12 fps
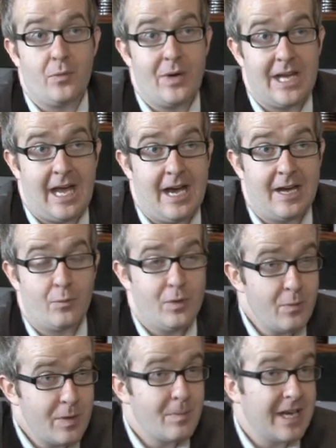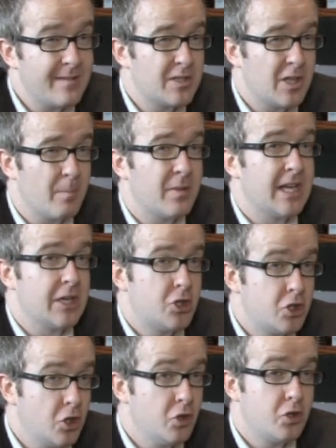that we can, when we believe something
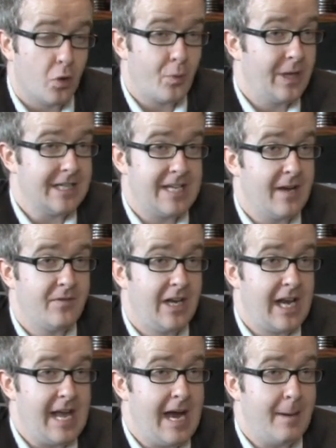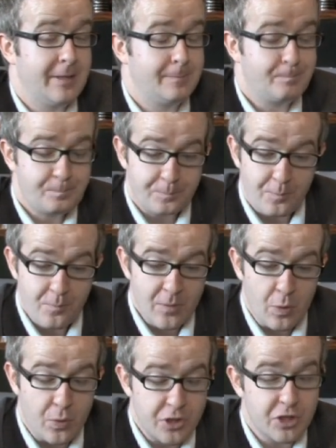should or will definitely happen,
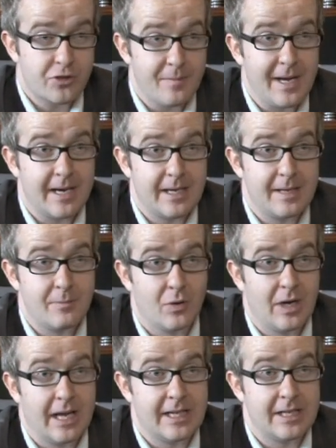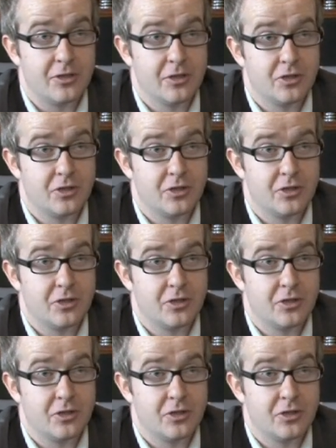we're just dramatically more likely to